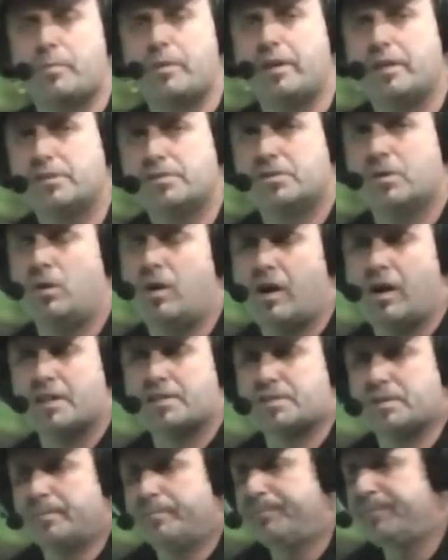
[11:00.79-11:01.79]
for being so
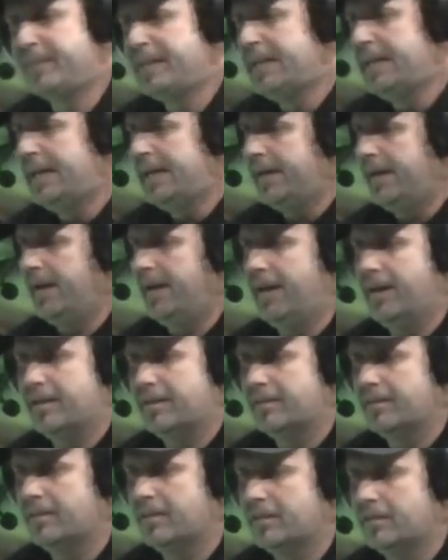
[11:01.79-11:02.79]
awesome.
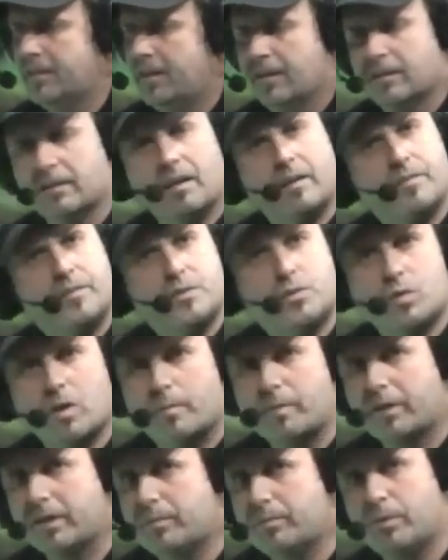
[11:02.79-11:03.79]
And I love the
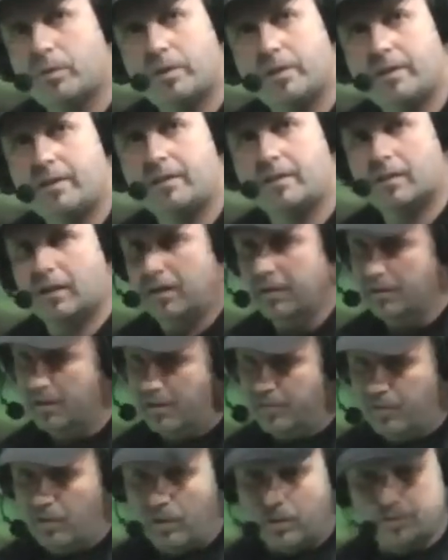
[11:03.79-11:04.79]
drumming community. I
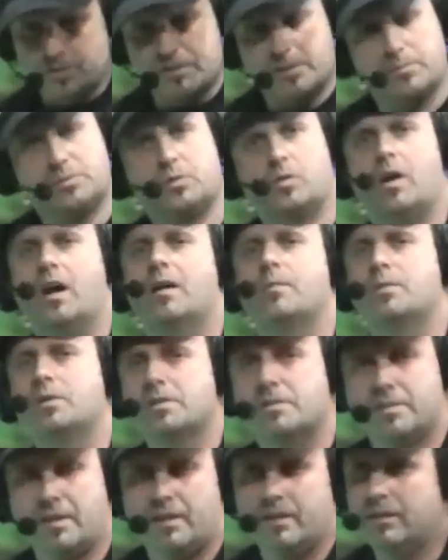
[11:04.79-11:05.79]
love all the
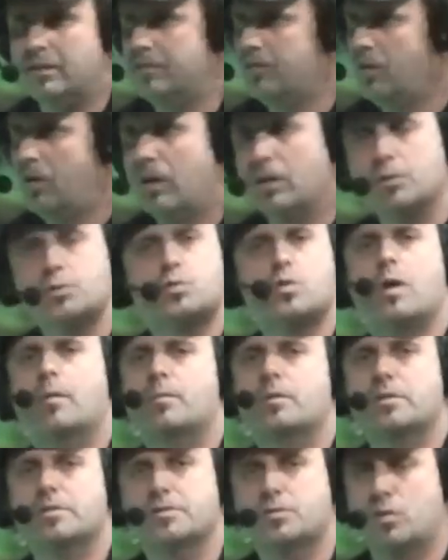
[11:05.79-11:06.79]
subscribers. I love all
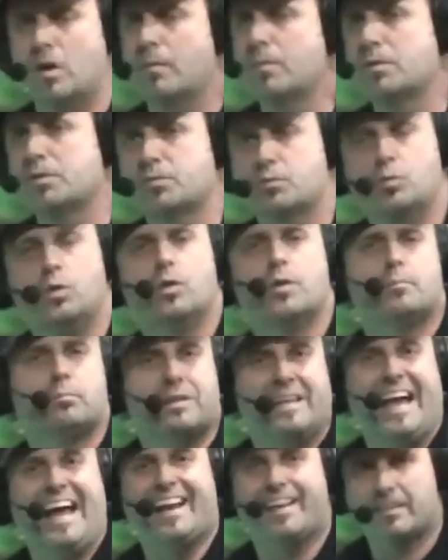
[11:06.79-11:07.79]
drummers. Drummers rule the
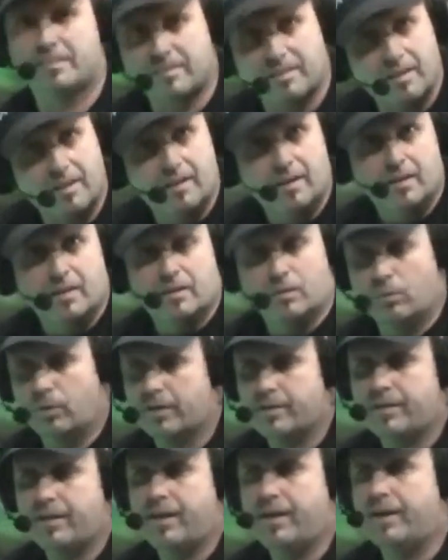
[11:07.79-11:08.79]
planet.
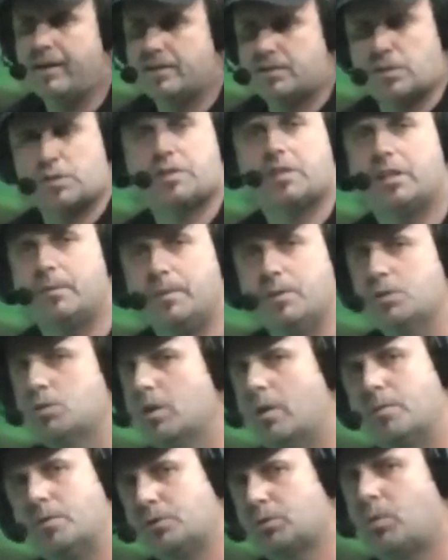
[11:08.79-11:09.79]
One day it's just going to be
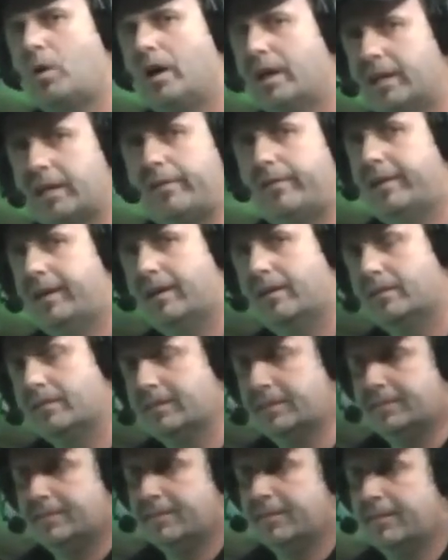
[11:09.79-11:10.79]
drummers walking
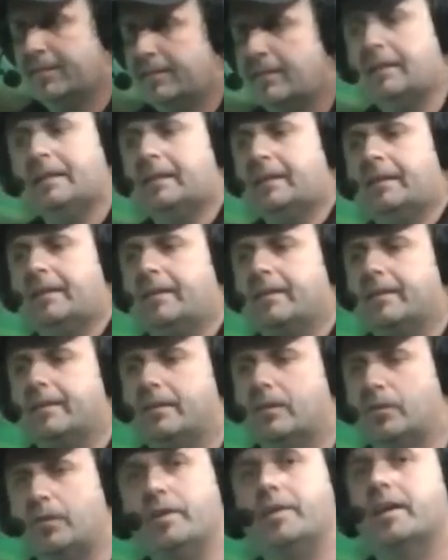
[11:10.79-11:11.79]
around, and
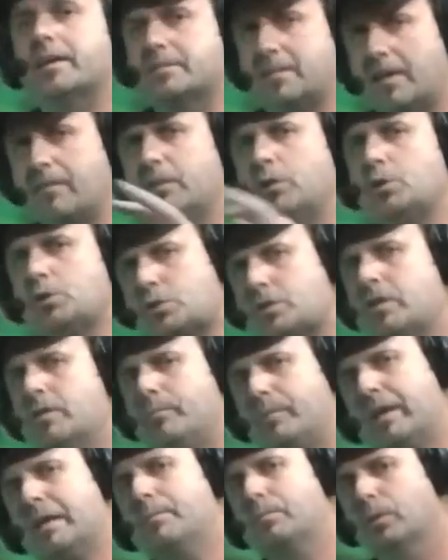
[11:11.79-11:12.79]
you know, the next evolution
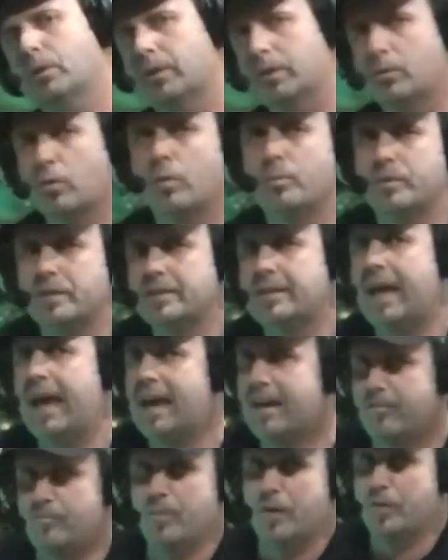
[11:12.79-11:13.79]
of people. There won't be
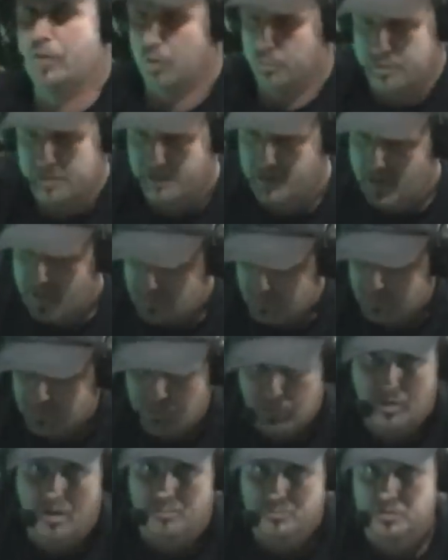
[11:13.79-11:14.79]
cavemen. There'll be guys
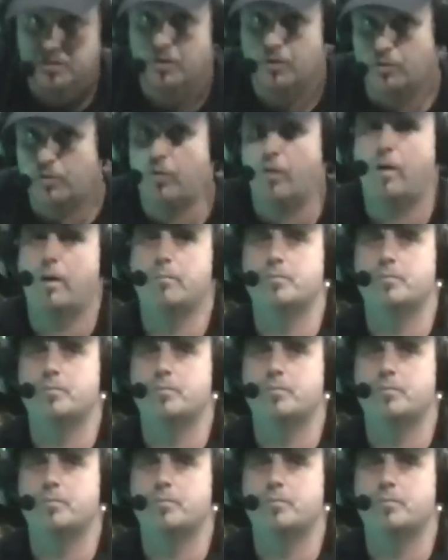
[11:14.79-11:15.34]
with drums under their